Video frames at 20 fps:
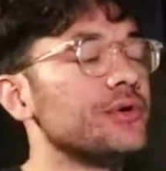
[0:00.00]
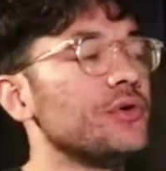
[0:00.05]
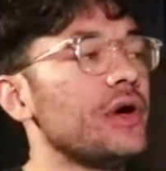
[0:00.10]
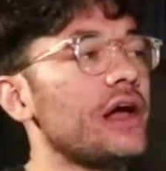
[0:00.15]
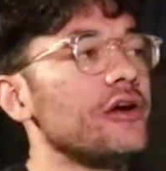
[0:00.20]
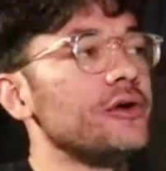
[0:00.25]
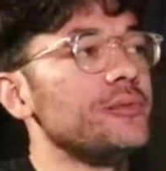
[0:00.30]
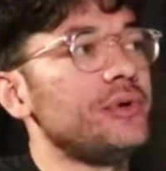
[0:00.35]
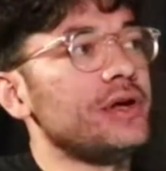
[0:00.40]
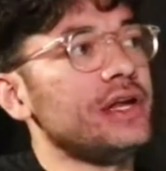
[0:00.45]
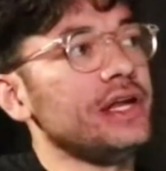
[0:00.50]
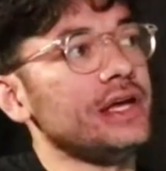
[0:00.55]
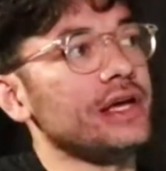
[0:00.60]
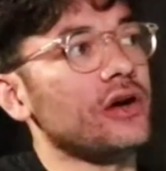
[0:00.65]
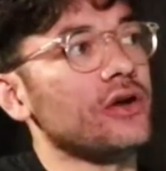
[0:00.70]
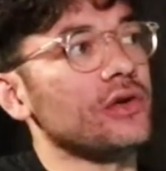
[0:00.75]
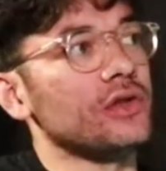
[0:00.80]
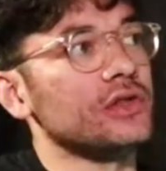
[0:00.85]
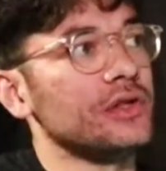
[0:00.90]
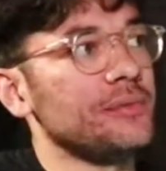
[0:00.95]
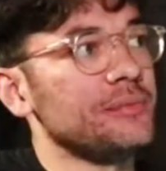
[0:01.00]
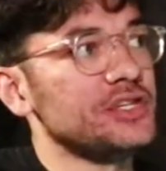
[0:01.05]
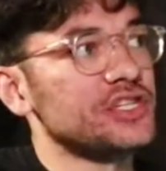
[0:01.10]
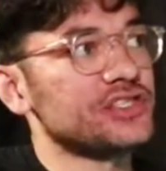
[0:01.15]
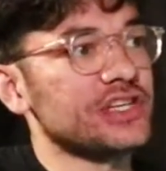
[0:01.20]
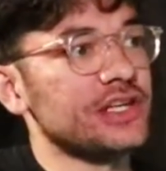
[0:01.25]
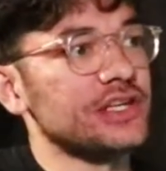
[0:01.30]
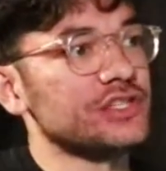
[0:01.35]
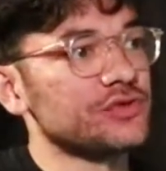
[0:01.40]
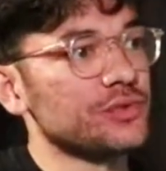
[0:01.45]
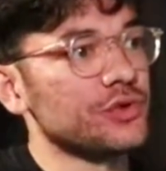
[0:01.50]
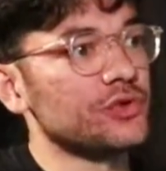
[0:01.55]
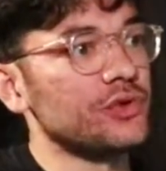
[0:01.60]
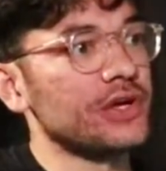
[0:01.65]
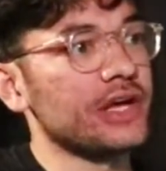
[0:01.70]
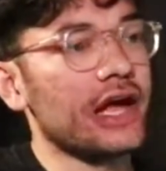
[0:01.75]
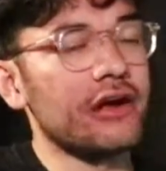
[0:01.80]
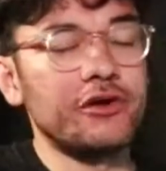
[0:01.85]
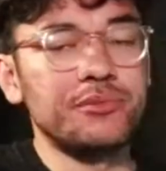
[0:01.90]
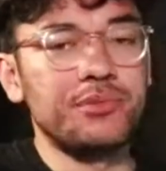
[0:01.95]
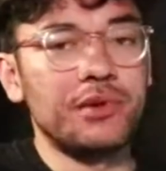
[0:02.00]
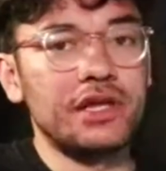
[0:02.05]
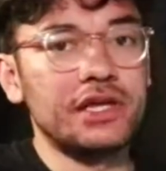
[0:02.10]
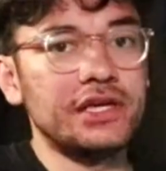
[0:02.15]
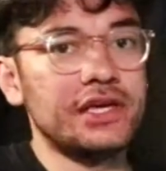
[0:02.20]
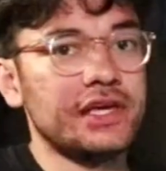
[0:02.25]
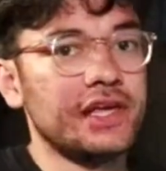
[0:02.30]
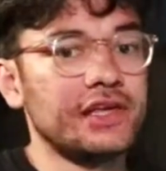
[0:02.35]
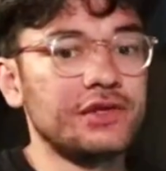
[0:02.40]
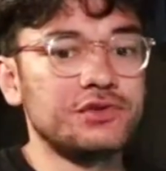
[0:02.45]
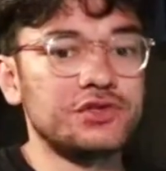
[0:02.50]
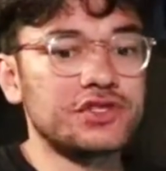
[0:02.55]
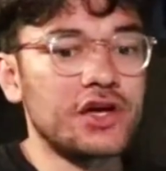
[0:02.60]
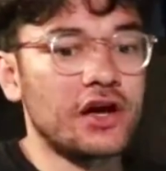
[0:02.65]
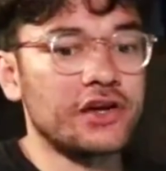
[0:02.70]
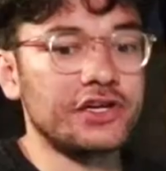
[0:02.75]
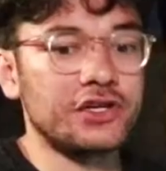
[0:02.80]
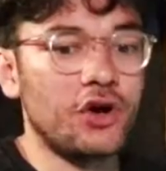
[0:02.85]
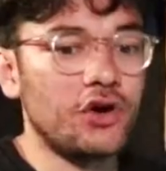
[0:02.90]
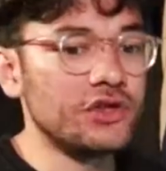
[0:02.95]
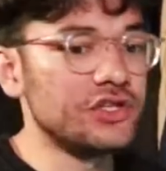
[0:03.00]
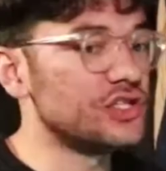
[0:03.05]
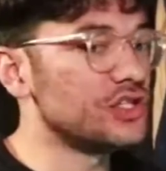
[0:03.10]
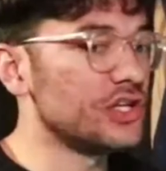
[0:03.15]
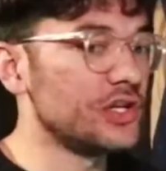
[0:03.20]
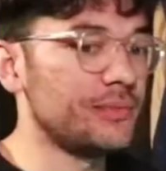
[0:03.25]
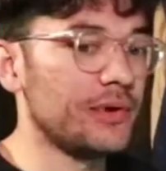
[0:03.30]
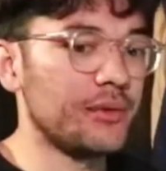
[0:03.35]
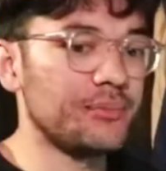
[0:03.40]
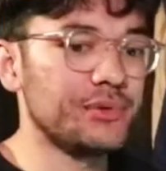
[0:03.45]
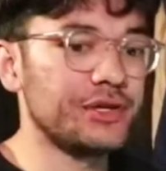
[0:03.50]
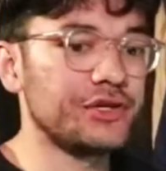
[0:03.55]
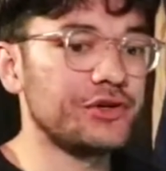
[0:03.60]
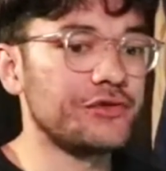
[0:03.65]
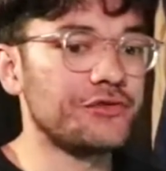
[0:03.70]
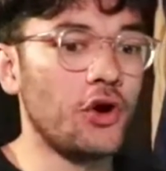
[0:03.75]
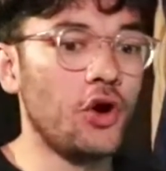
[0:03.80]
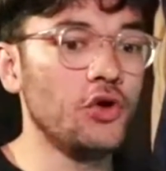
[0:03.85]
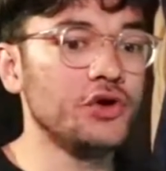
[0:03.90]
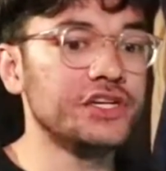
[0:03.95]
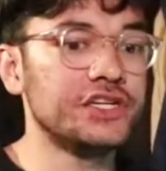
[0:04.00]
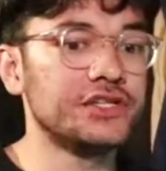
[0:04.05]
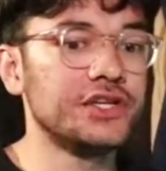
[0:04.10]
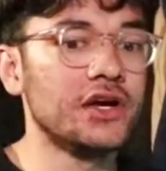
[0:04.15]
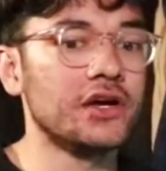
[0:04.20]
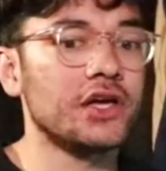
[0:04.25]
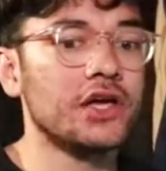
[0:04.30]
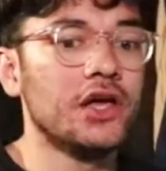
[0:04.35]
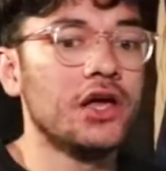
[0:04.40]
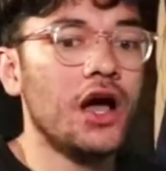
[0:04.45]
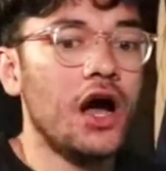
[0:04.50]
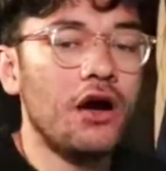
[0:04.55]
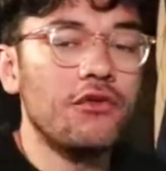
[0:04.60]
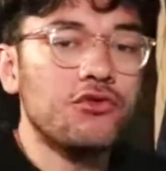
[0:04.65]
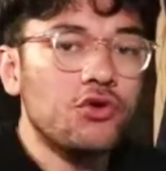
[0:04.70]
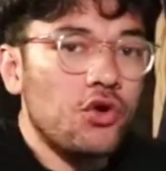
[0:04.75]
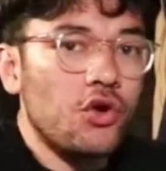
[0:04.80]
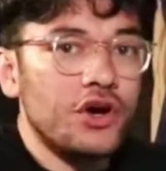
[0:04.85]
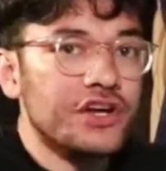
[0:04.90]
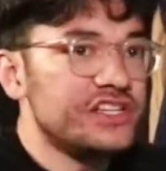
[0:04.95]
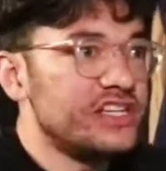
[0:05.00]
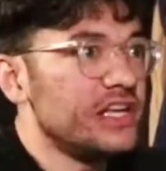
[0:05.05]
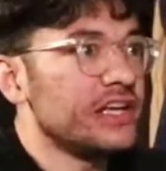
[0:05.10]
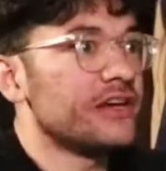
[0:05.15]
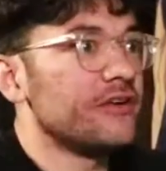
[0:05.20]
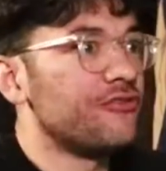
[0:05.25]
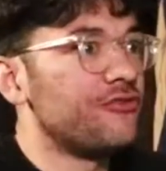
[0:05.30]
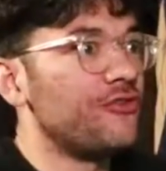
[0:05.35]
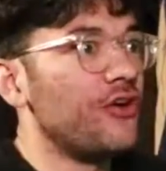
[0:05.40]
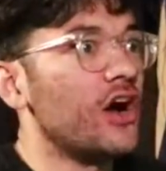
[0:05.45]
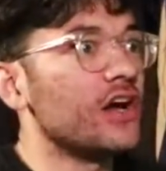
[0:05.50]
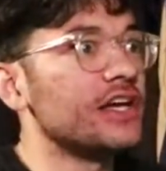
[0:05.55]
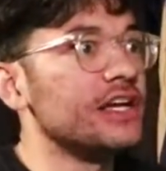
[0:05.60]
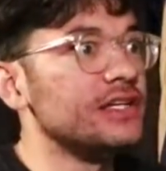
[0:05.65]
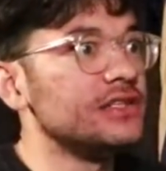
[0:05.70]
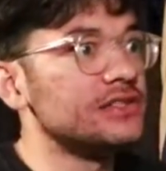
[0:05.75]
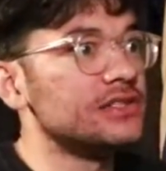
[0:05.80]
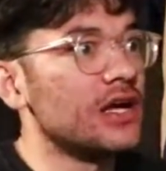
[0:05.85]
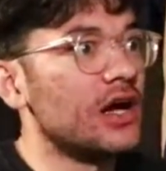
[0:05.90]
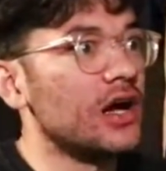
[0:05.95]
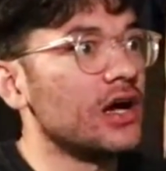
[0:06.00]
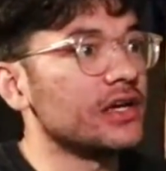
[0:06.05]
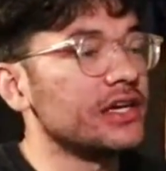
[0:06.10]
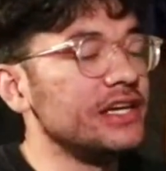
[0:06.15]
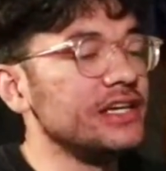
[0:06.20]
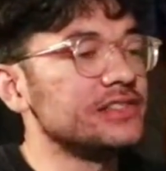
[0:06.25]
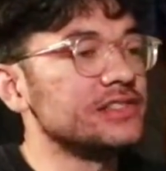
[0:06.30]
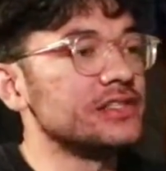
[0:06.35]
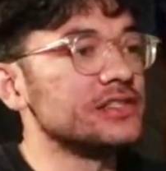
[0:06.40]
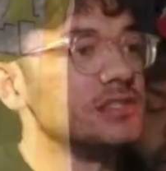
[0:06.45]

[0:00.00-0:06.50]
bro. Everybody, let me just say this real quick. Everybody is talking all this shit about Blake Griffin. Oh, he could dunk. Of course he could fucking dunk. He's